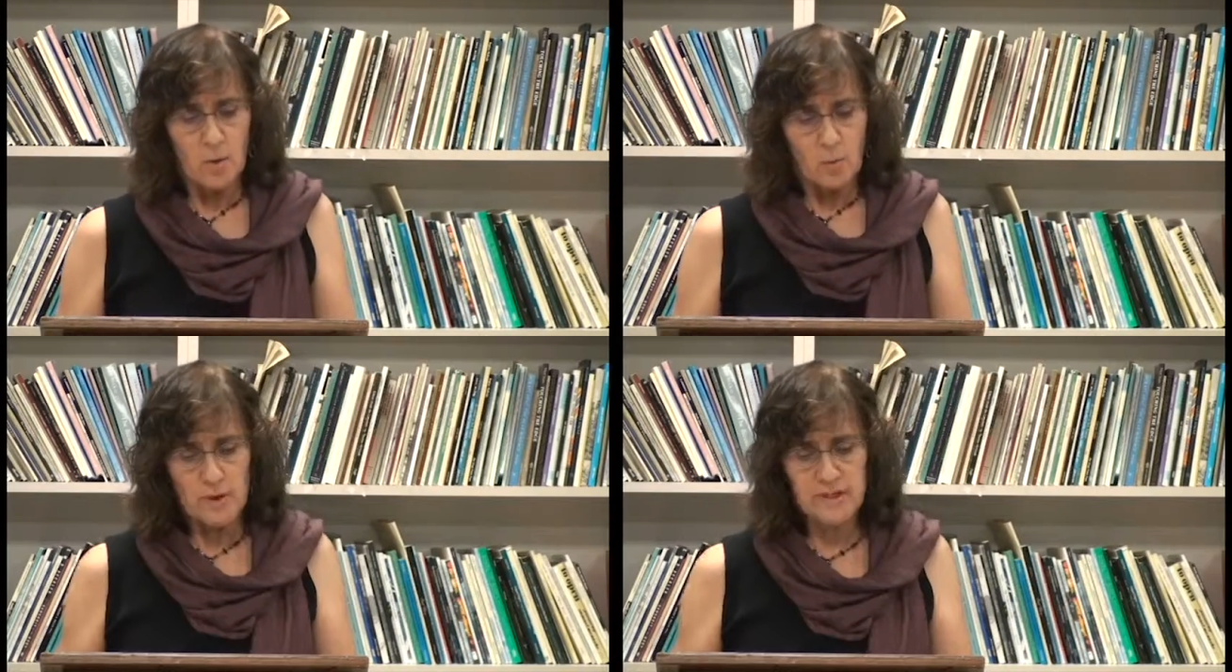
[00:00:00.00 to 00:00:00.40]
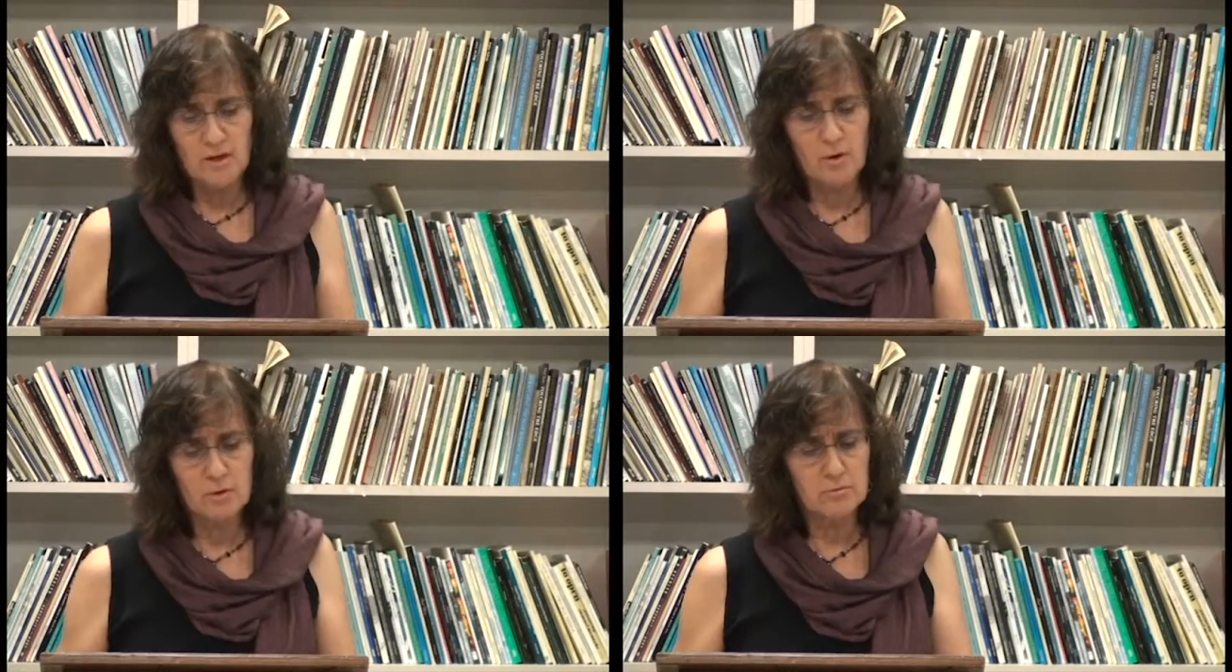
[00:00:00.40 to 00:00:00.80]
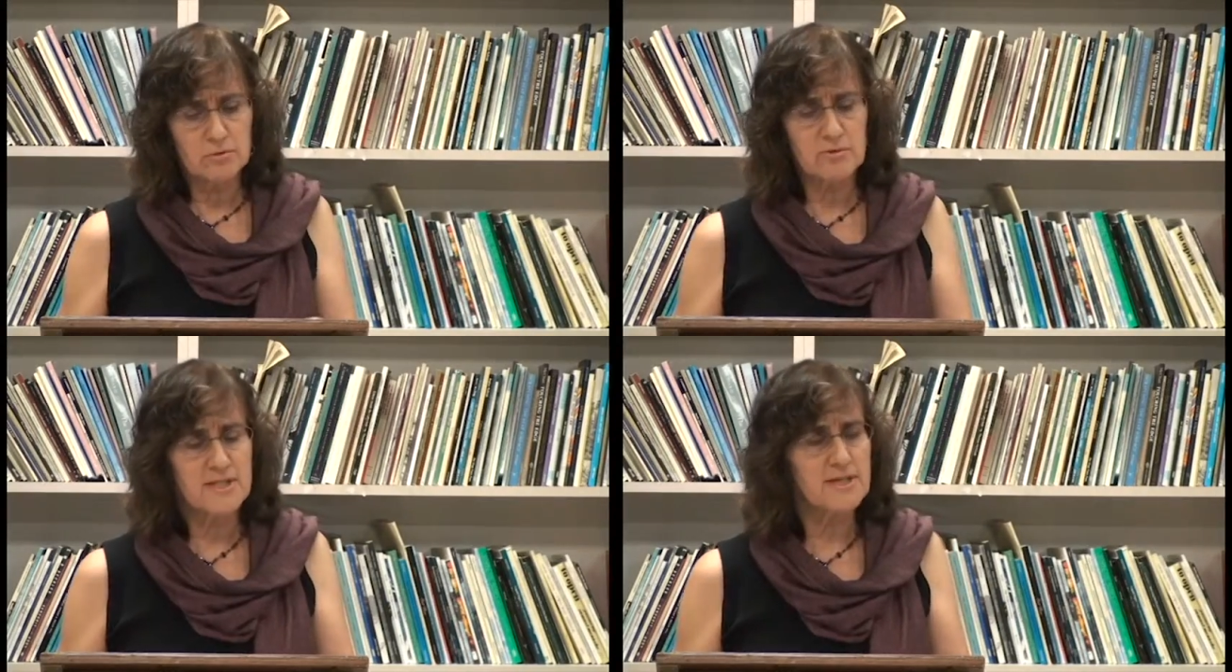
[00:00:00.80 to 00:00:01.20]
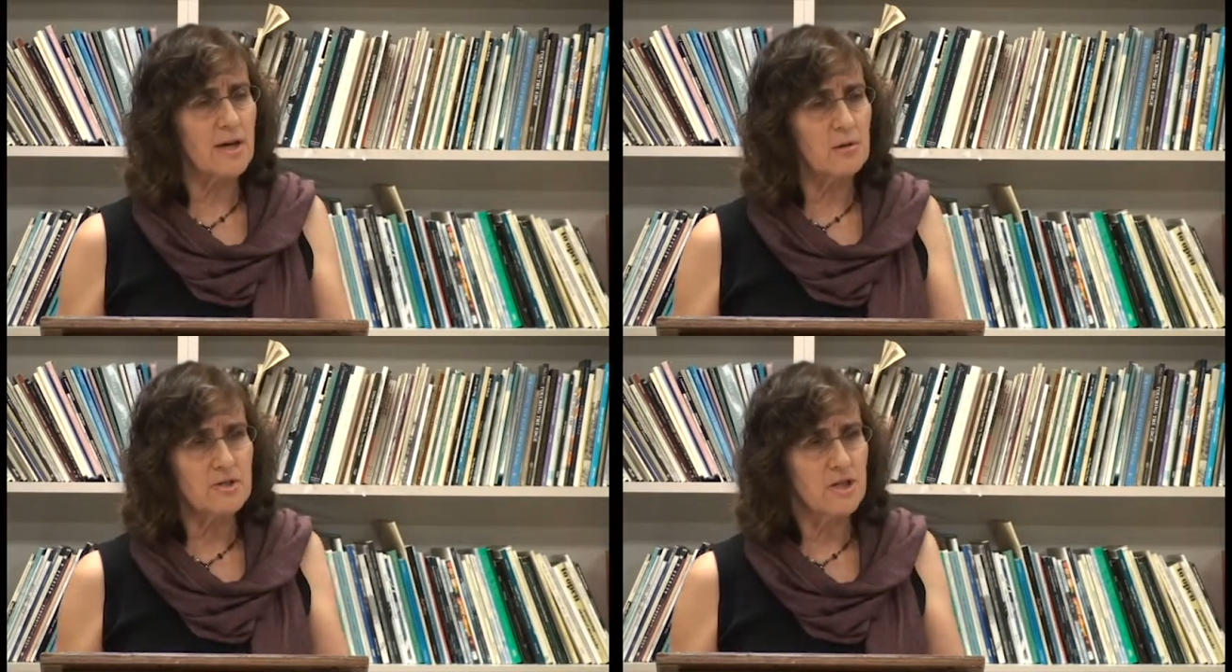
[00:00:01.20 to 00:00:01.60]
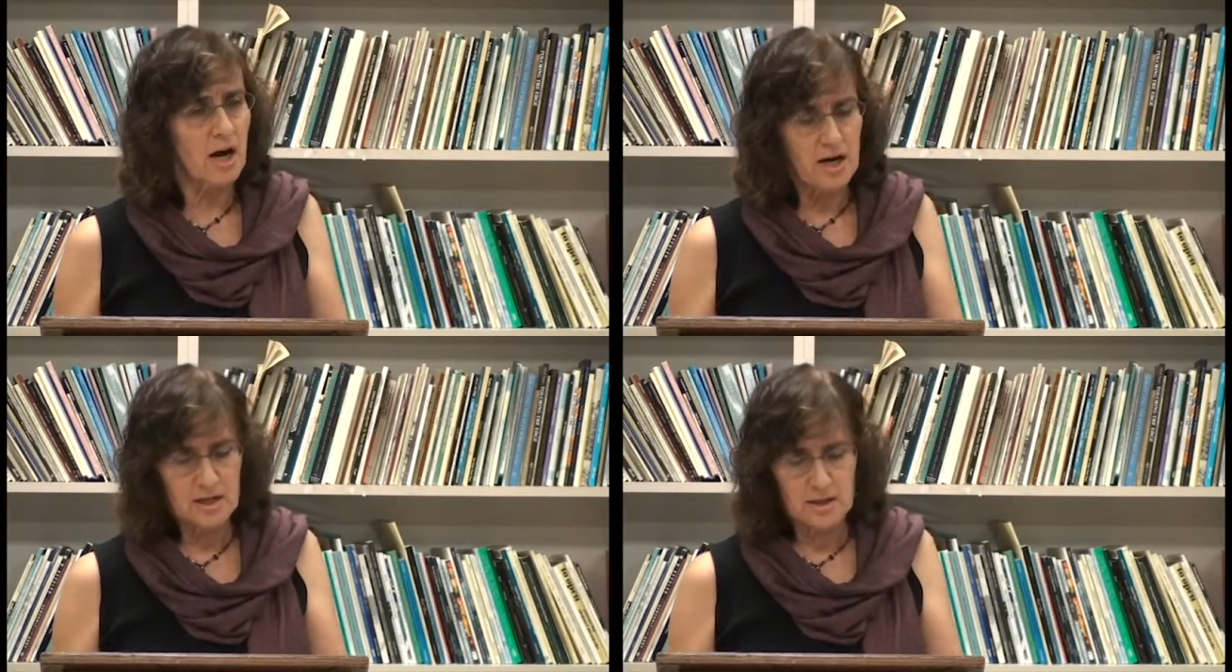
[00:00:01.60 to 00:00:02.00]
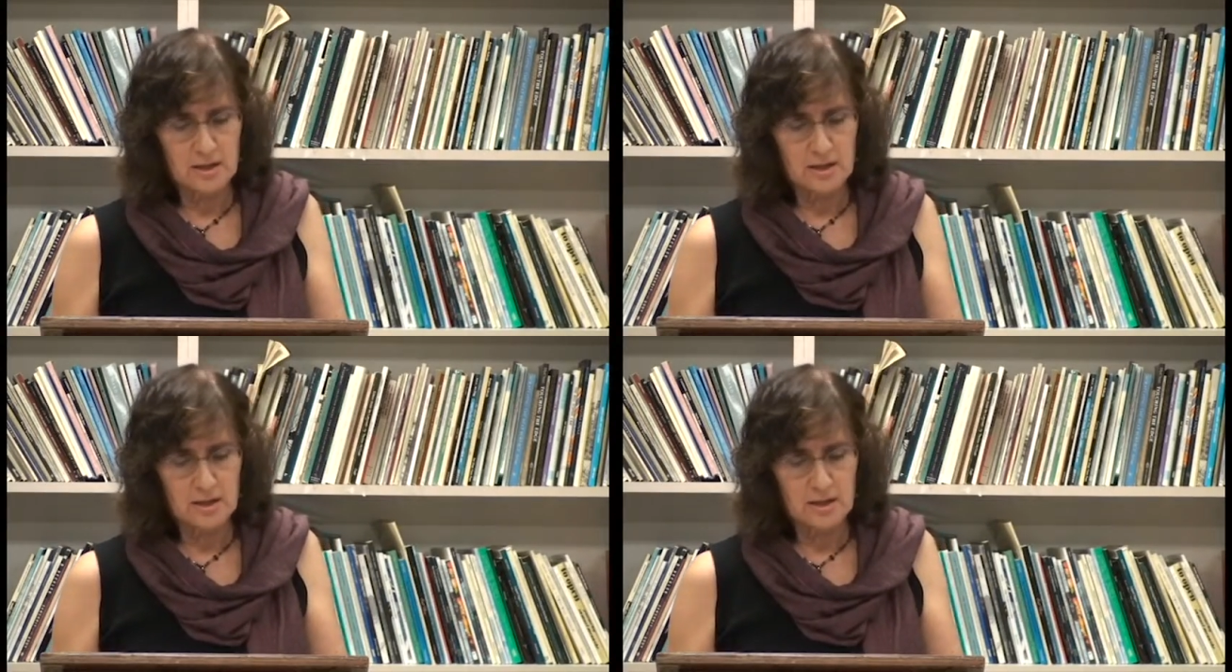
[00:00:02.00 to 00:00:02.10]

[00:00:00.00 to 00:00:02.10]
when the cold grew so dark,